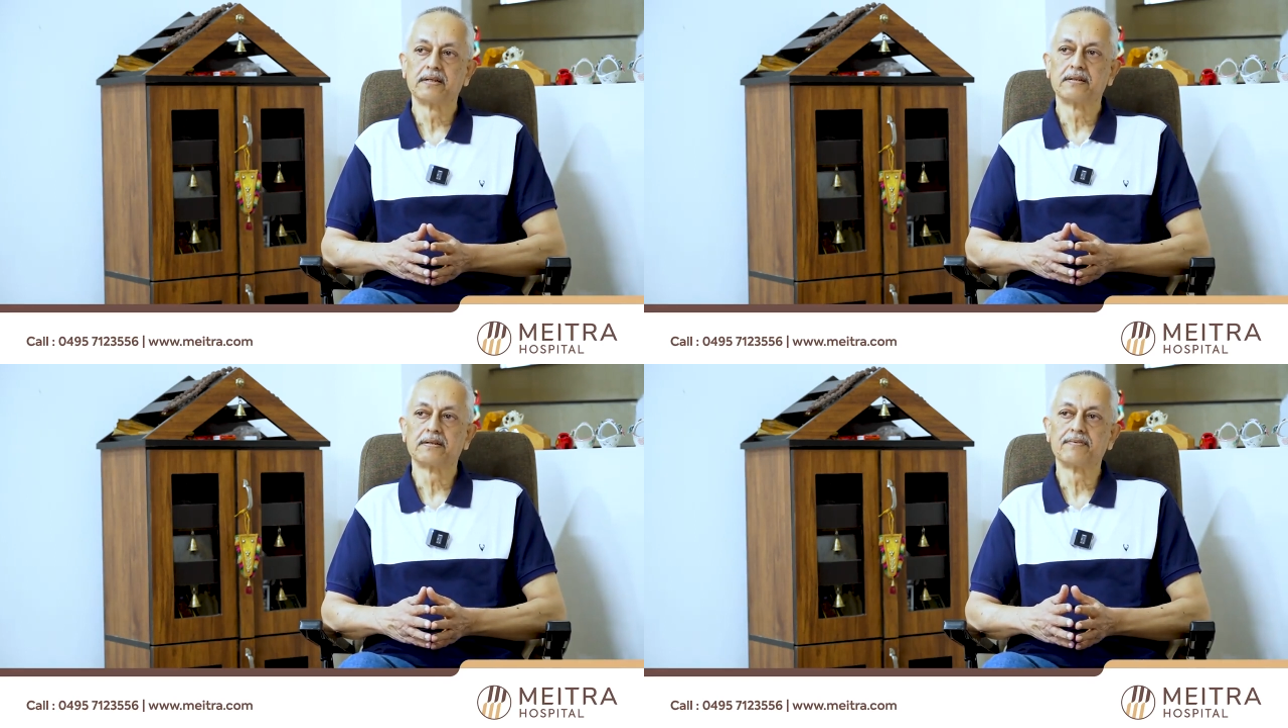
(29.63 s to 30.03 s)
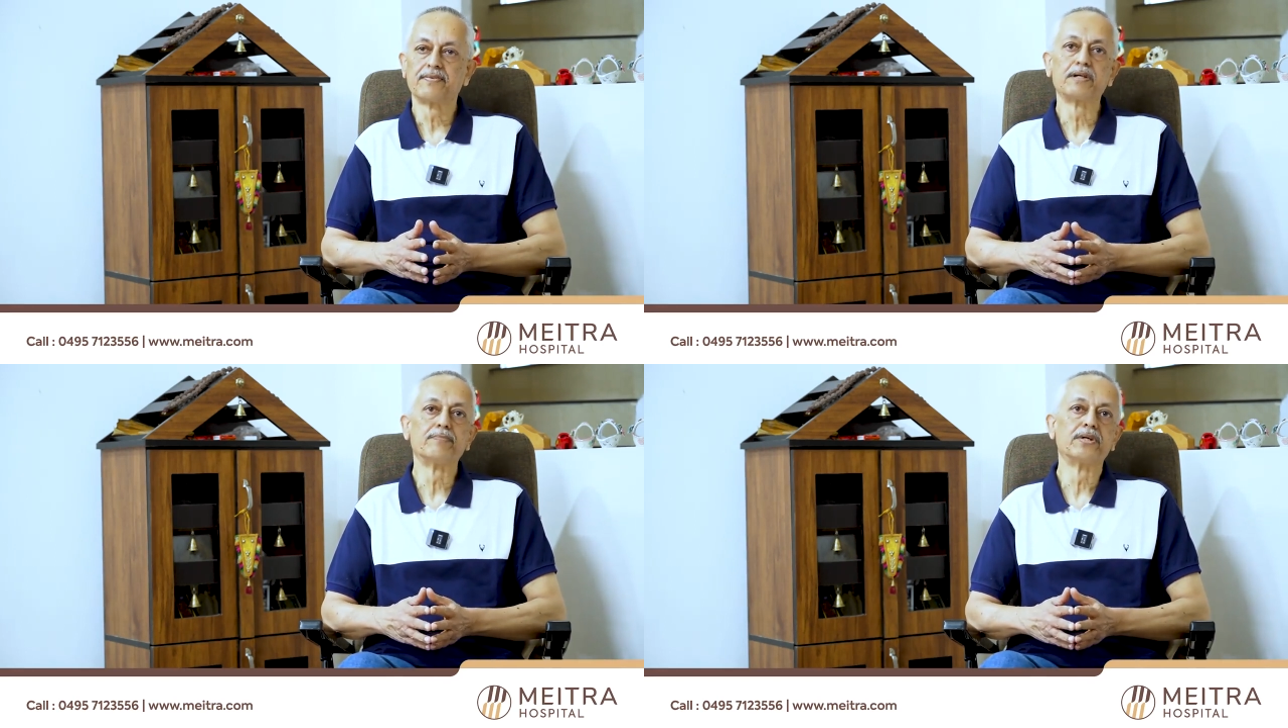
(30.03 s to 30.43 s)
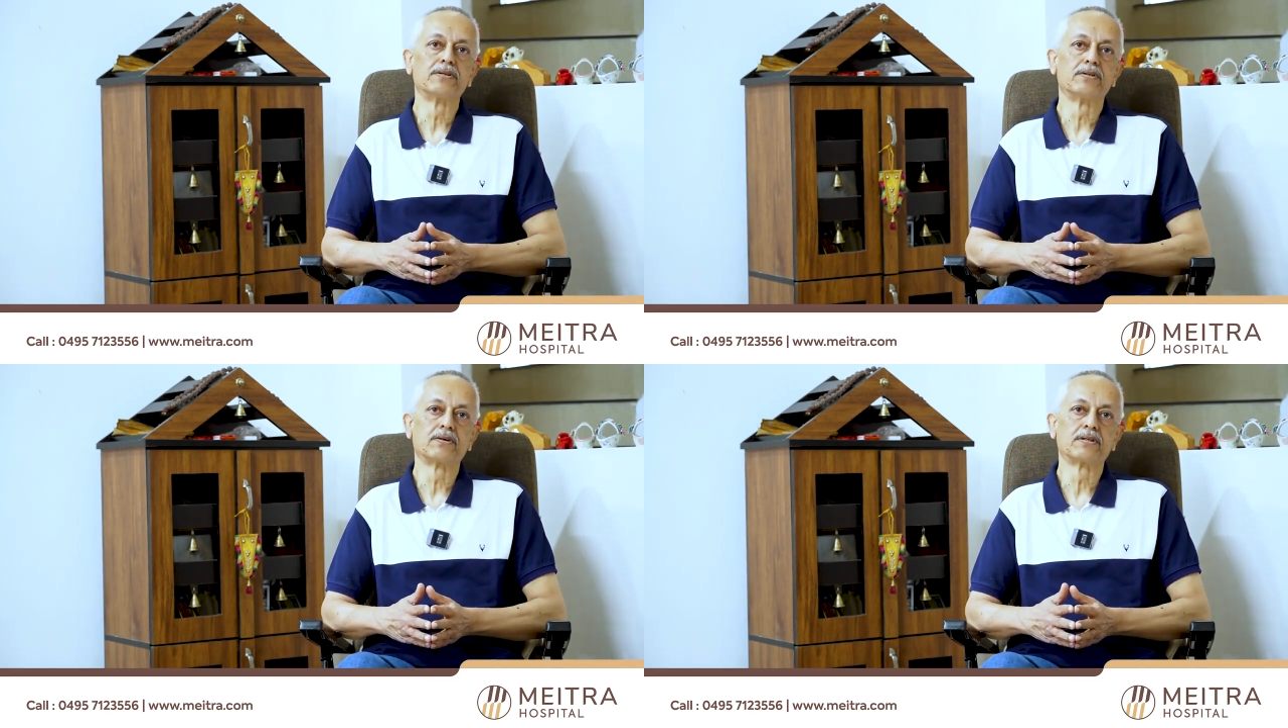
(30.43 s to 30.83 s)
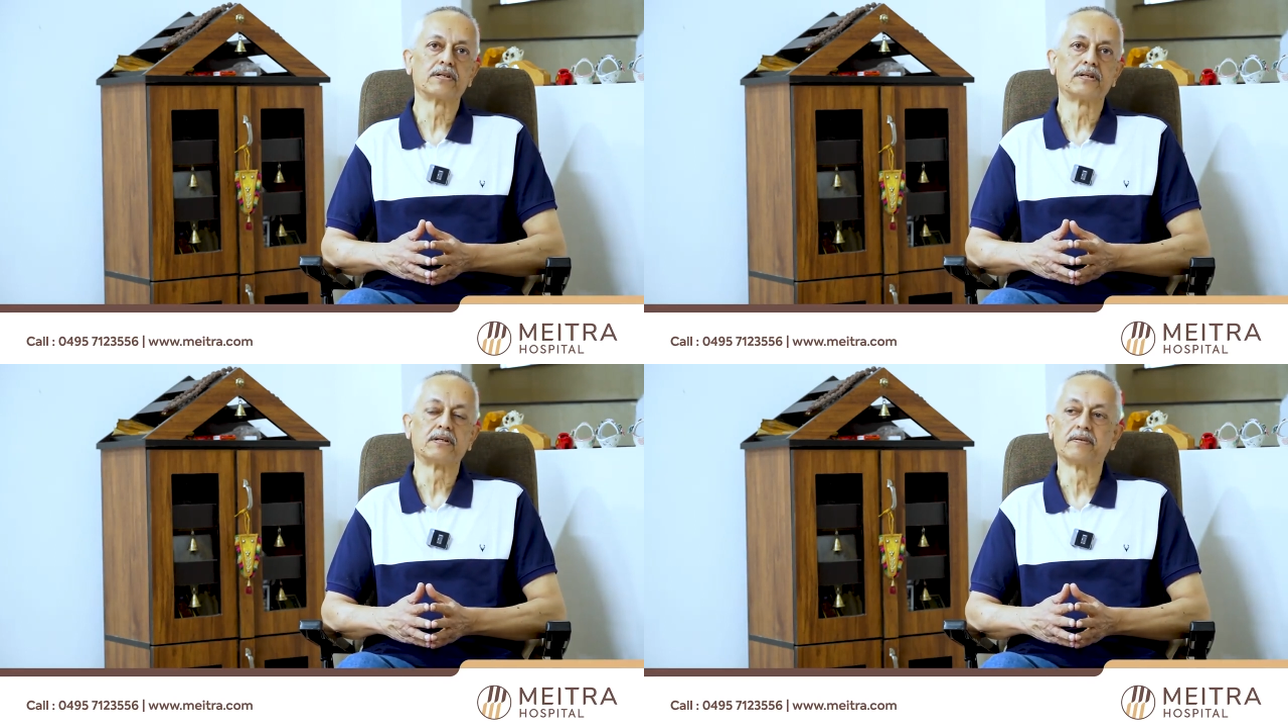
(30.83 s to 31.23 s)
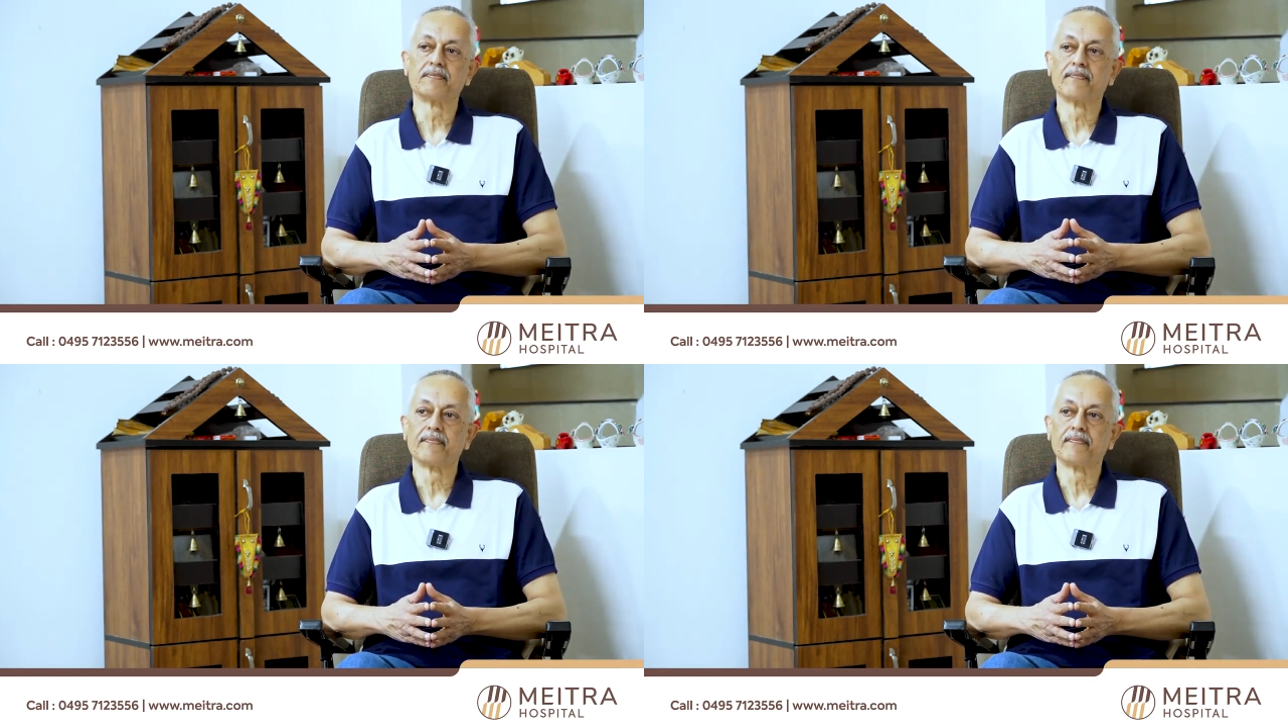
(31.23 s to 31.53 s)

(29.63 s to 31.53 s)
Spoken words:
they referred me to Dr.